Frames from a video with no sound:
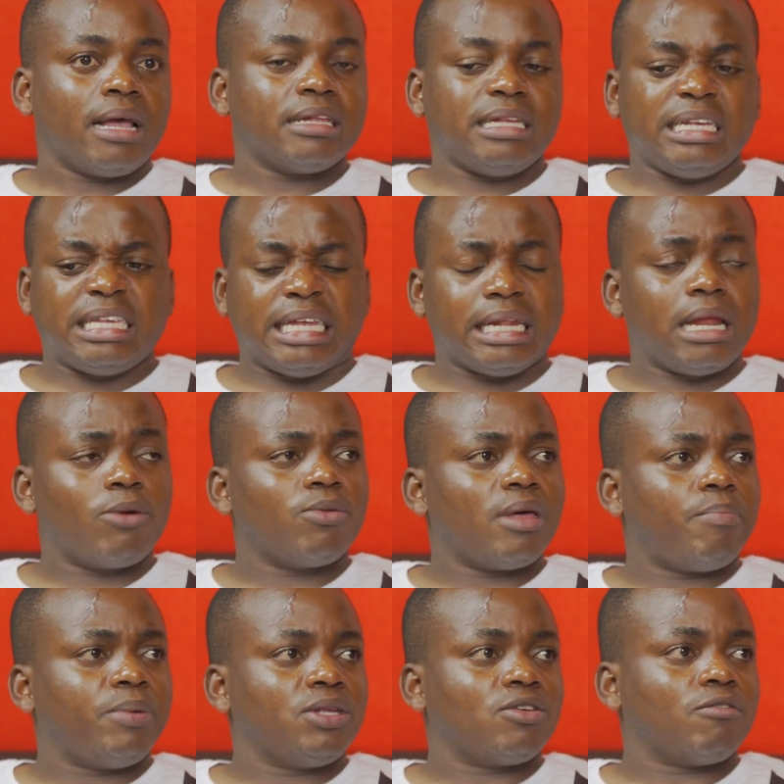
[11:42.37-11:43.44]
just sit down with a
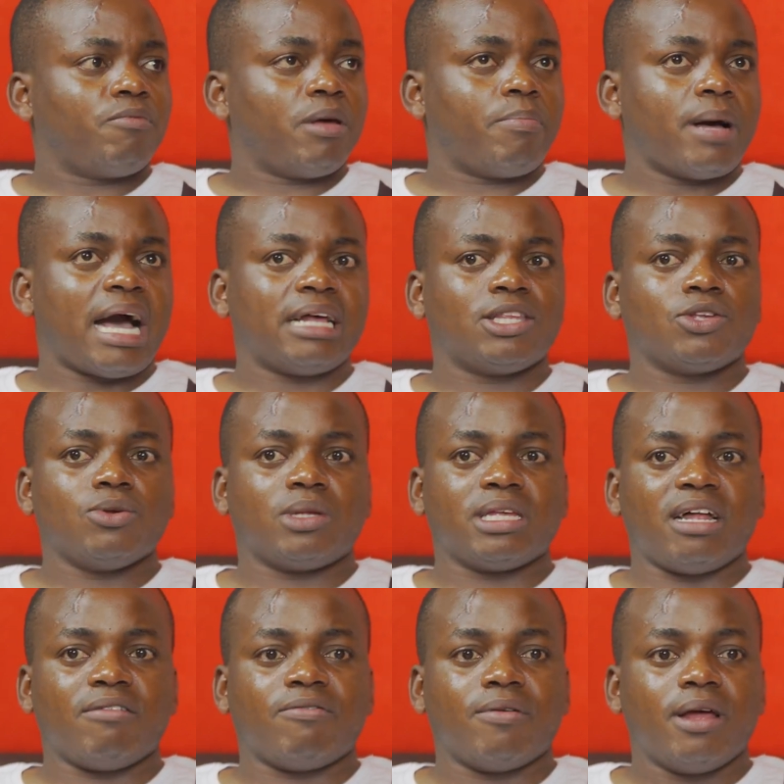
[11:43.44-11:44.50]
piece of paper, ask
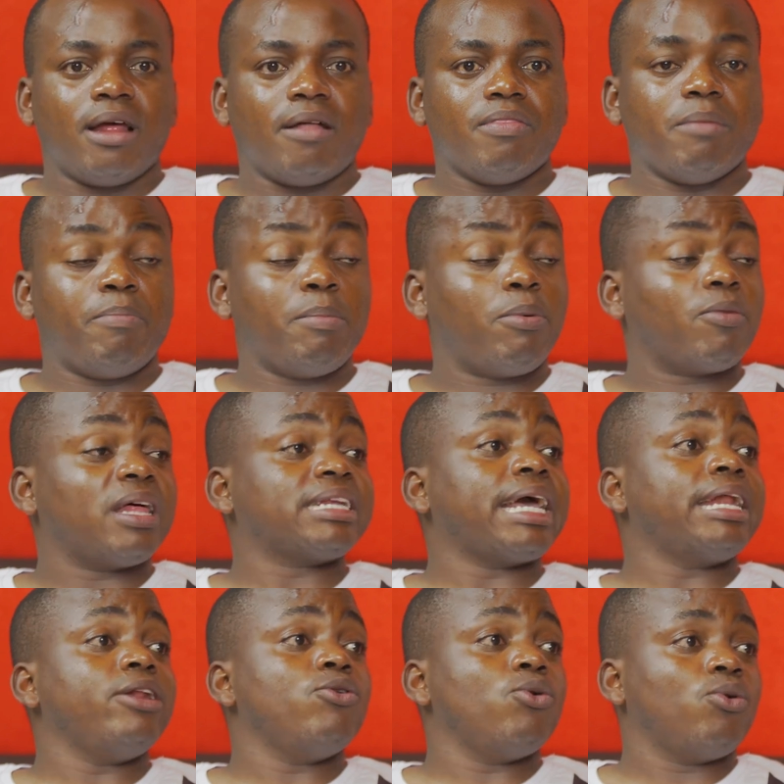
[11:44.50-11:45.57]
yourself, the people that I
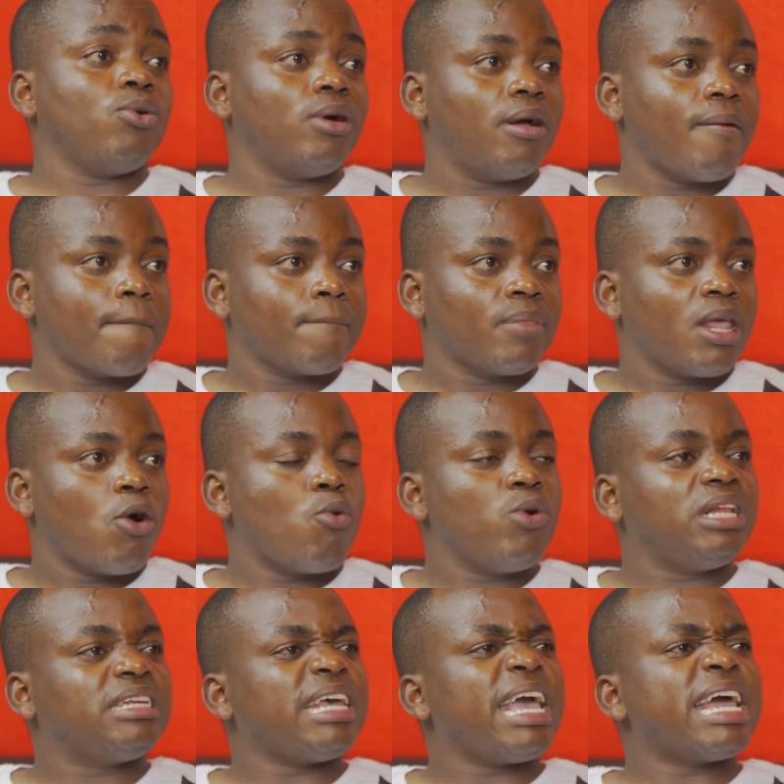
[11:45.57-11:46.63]
know,
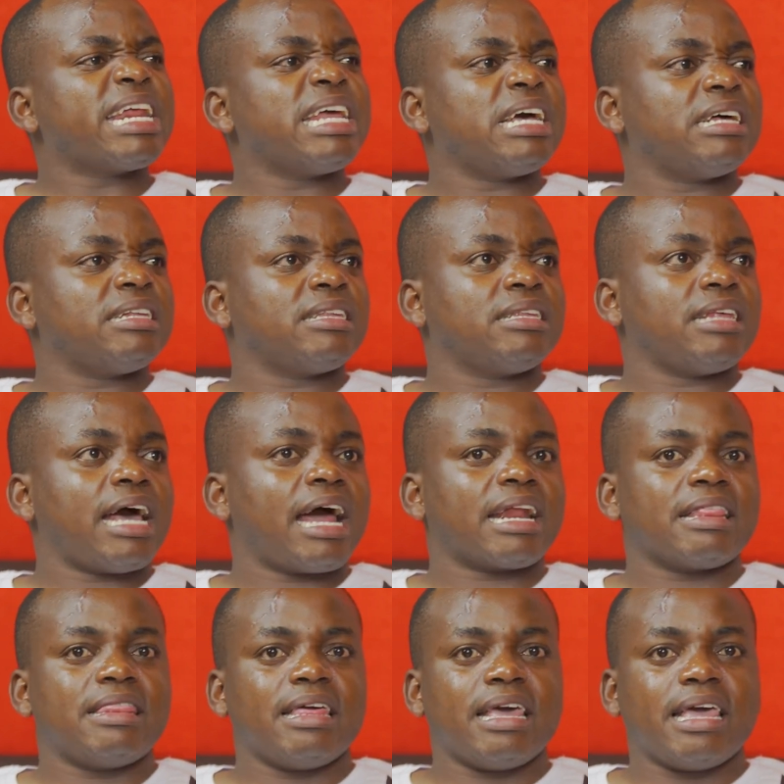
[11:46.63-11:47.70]
which areas are
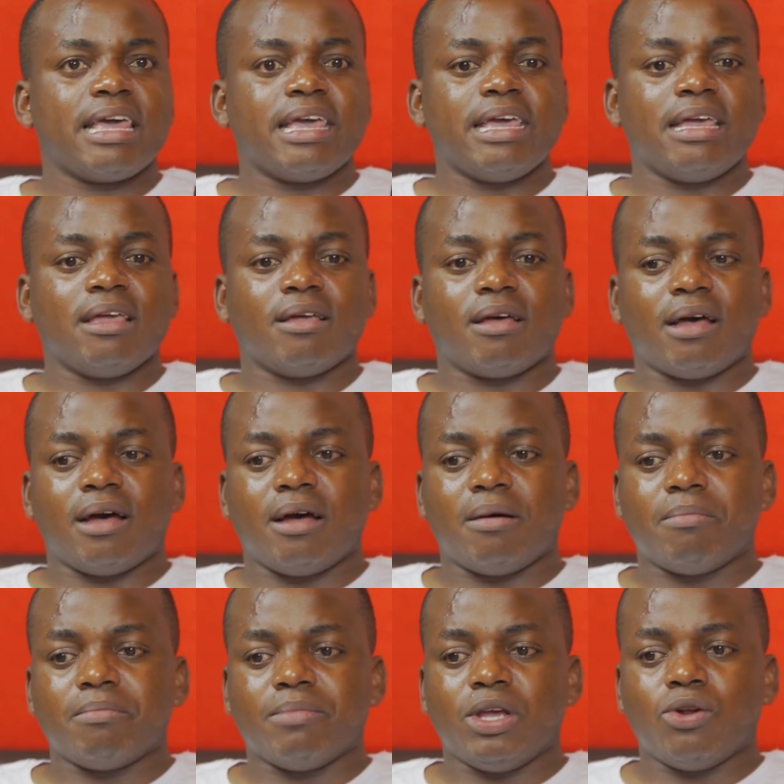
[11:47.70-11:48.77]
they,
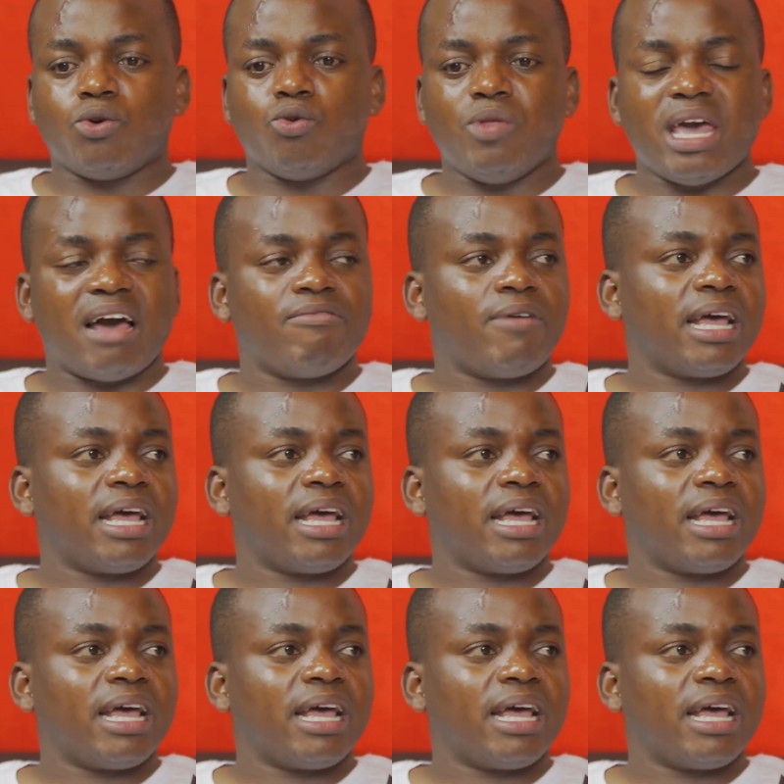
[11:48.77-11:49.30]
do they have